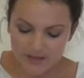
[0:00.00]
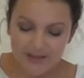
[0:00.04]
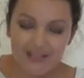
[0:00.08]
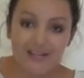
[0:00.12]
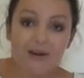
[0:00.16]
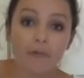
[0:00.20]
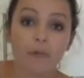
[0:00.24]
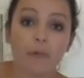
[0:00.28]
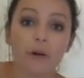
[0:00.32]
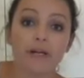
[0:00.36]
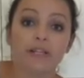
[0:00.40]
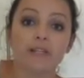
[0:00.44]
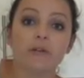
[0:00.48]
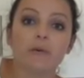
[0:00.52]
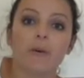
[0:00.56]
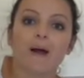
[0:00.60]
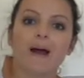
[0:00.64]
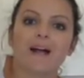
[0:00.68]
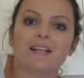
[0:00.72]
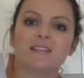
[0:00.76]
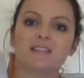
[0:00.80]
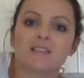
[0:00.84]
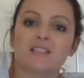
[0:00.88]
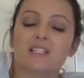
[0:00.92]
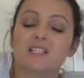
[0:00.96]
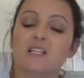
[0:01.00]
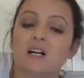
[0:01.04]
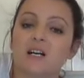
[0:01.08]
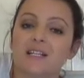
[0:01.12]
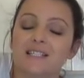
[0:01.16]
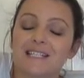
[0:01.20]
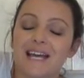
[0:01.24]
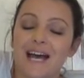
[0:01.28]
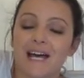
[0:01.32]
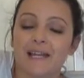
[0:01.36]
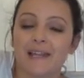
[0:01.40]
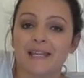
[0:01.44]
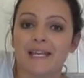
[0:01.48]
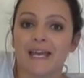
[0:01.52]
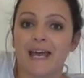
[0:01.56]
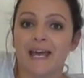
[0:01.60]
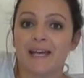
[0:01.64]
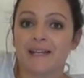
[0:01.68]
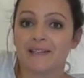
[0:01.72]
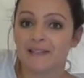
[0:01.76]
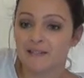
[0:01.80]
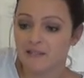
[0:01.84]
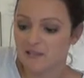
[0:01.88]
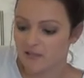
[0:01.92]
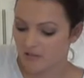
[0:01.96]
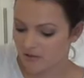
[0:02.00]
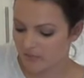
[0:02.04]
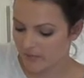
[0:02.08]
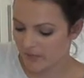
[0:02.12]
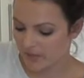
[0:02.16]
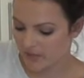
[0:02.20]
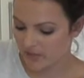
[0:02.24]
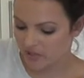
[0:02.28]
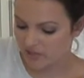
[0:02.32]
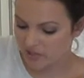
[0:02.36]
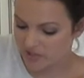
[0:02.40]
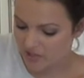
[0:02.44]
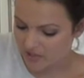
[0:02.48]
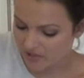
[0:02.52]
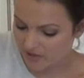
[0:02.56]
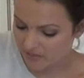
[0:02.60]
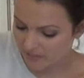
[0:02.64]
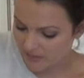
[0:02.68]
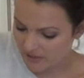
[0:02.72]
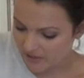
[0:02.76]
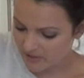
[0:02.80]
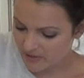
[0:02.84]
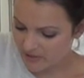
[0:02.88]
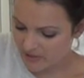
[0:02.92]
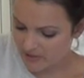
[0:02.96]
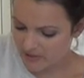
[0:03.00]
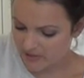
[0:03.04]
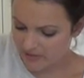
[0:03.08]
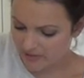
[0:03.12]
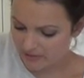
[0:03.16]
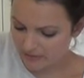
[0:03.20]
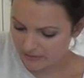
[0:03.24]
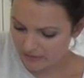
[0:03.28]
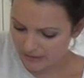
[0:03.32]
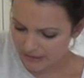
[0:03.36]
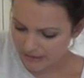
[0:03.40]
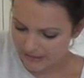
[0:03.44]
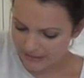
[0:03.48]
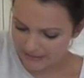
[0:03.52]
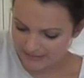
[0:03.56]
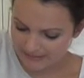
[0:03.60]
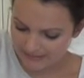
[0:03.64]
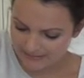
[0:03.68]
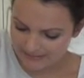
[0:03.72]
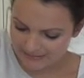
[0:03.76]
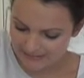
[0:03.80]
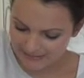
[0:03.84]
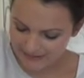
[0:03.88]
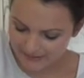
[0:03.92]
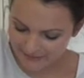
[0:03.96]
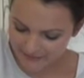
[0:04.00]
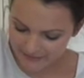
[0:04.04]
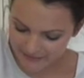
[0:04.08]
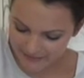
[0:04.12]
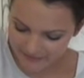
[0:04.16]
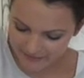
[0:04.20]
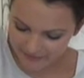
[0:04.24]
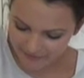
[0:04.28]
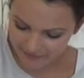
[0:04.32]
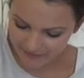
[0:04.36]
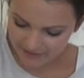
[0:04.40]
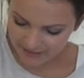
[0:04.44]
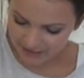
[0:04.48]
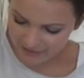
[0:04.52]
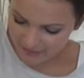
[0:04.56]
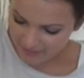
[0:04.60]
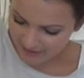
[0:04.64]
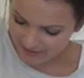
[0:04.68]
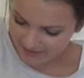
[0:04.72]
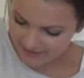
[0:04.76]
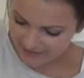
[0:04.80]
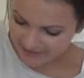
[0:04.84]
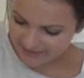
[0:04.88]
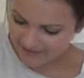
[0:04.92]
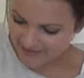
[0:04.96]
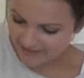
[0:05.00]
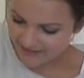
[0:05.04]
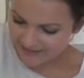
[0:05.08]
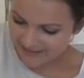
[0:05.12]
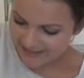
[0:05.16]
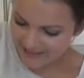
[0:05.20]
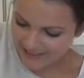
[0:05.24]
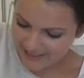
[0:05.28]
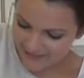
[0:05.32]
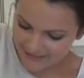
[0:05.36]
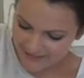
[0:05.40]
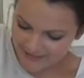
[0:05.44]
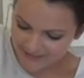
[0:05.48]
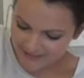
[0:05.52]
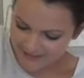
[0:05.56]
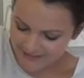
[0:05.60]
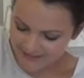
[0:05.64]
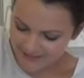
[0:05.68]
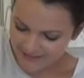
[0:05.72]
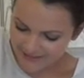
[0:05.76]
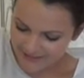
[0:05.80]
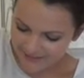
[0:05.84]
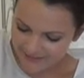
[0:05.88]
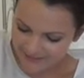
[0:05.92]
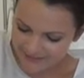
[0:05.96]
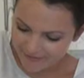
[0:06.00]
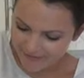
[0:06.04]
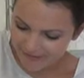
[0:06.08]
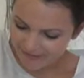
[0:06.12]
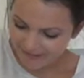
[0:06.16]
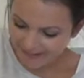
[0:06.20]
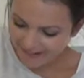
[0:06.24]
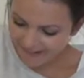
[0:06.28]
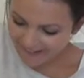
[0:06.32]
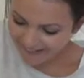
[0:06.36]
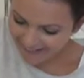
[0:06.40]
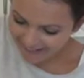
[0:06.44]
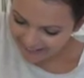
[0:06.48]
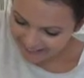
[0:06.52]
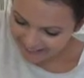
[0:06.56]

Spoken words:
Now when you start to add the eggs to the mixture, I've done that really badly. No, I can't get it off.